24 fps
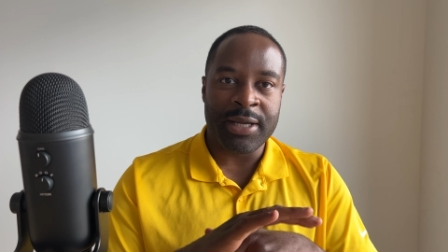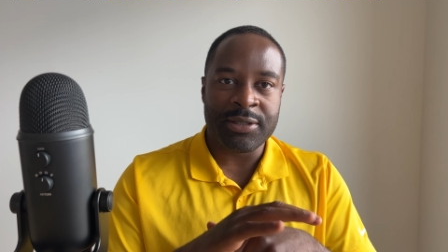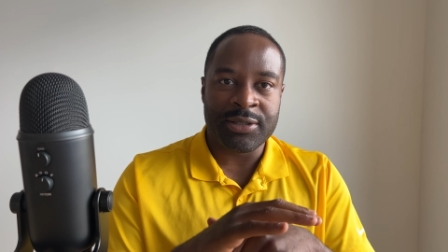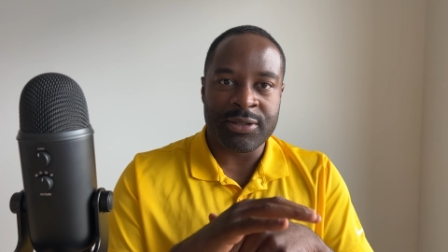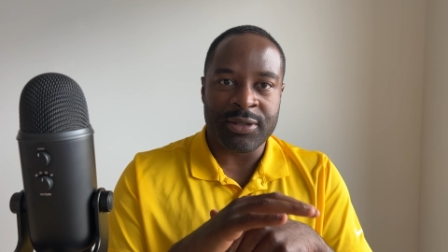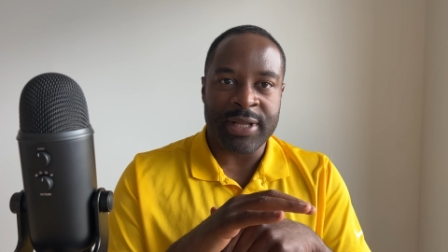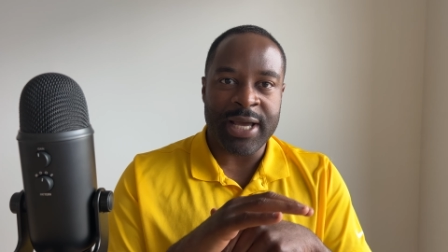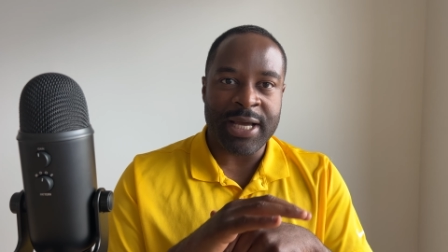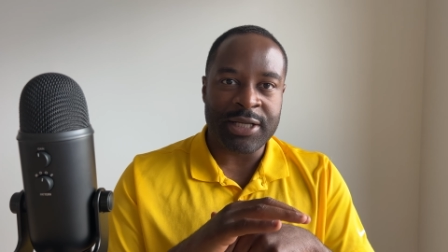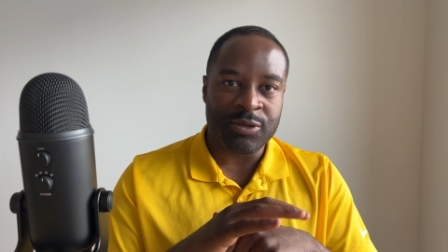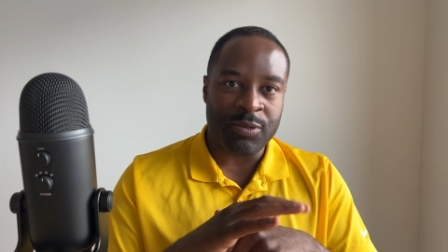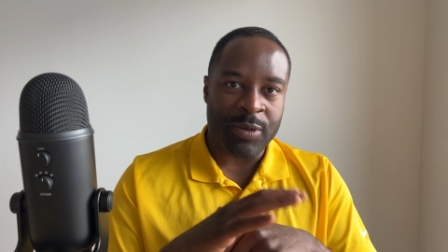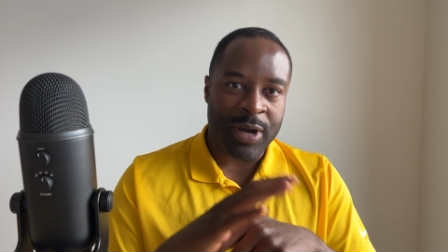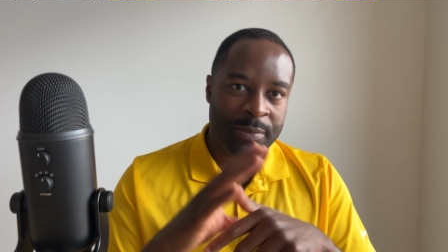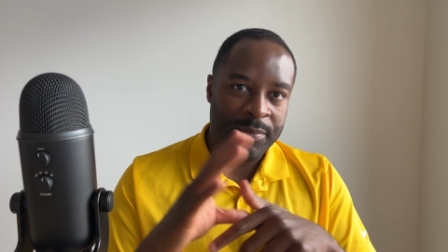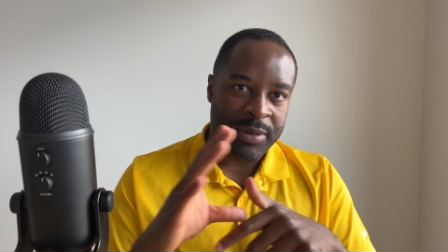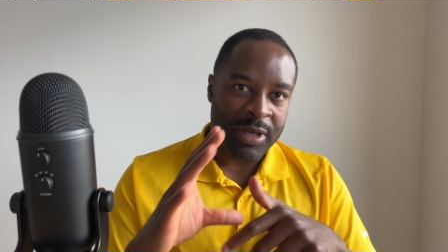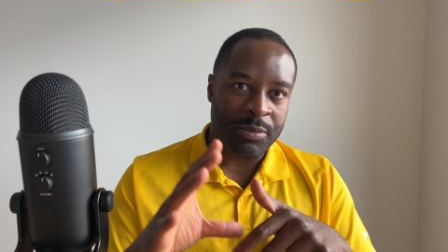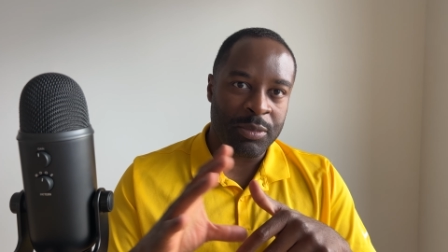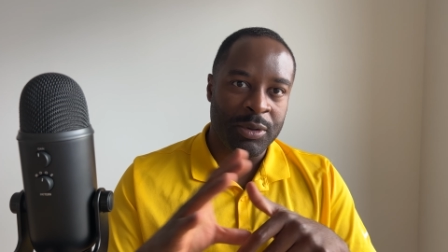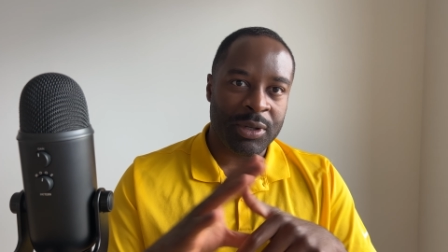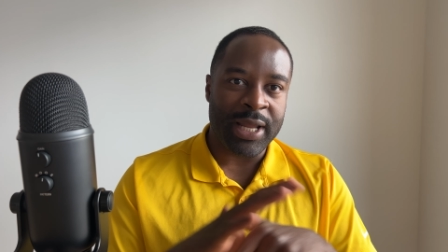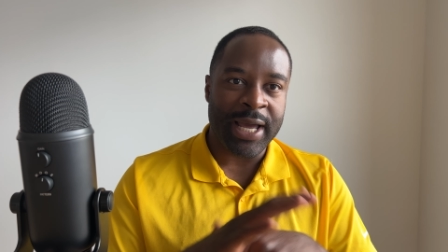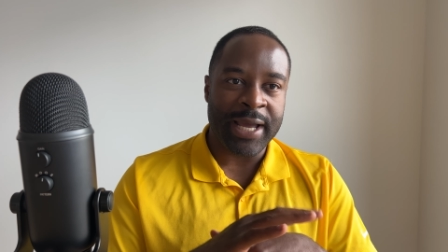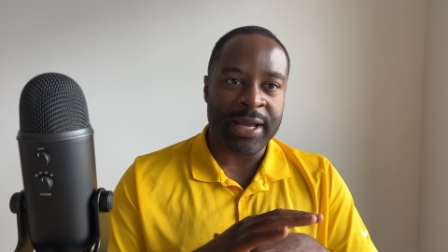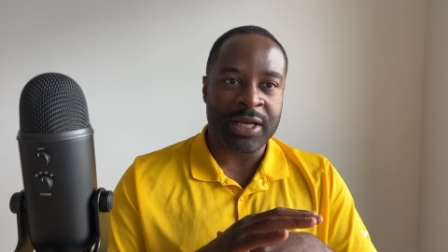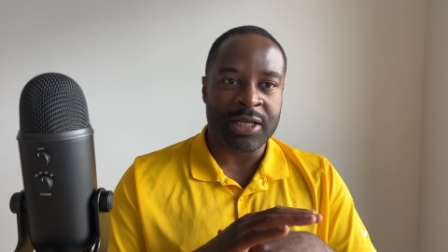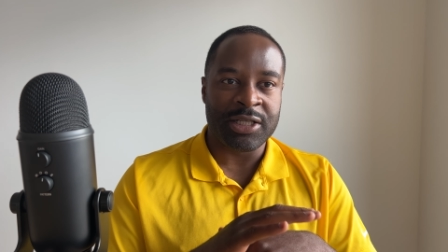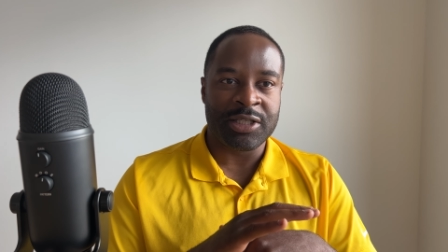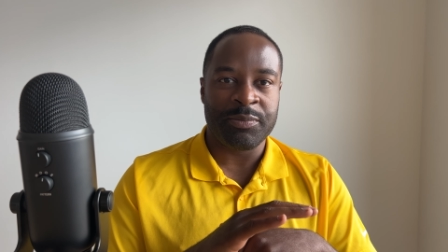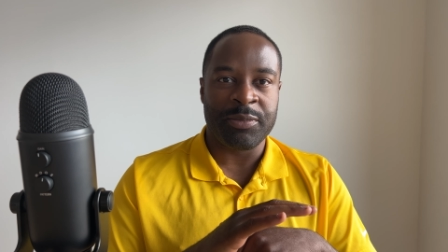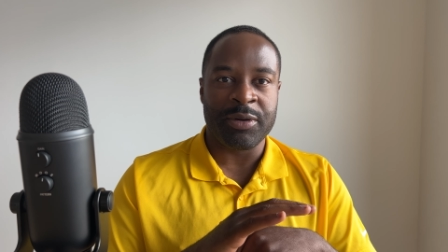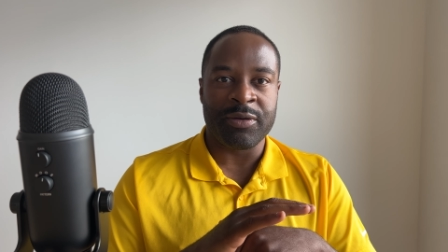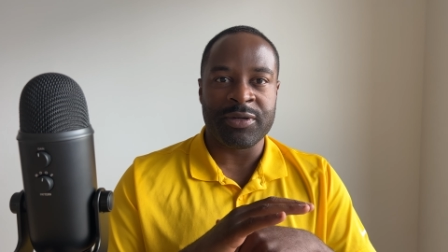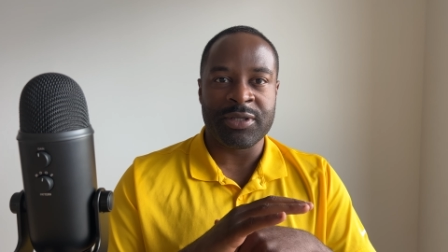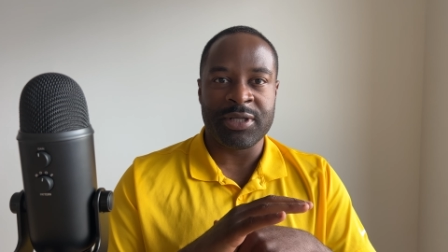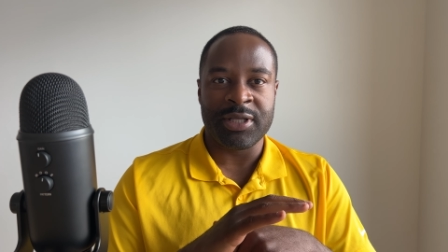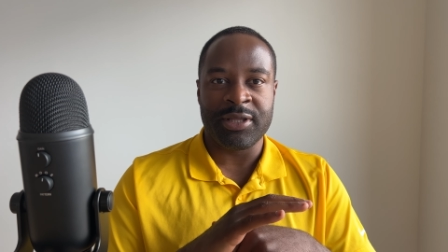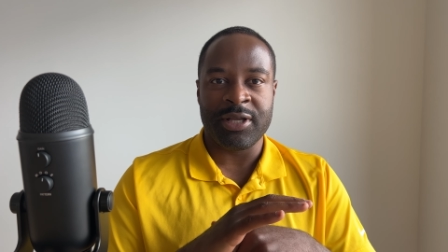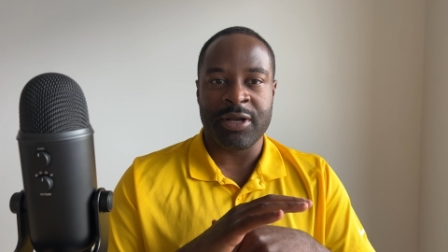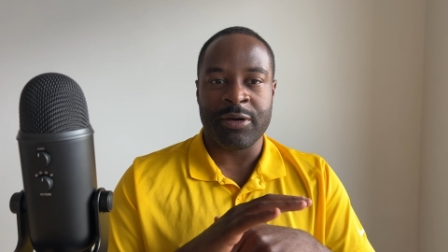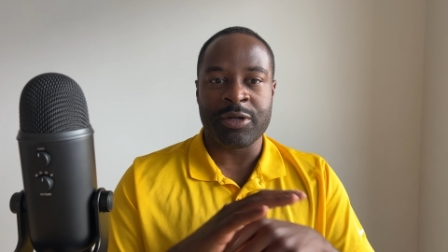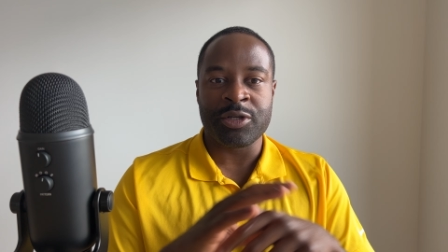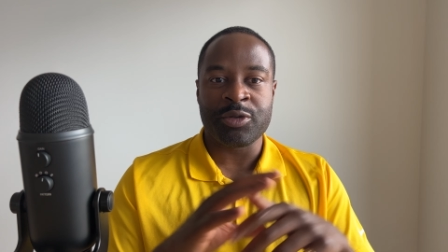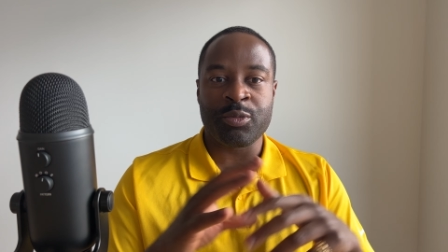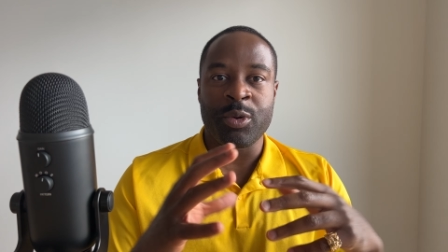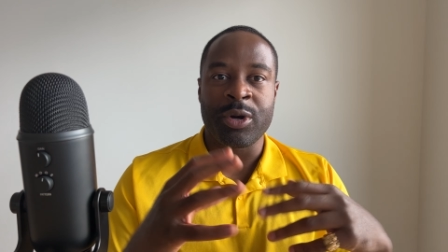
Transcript: So that's why people like conspiracy theories.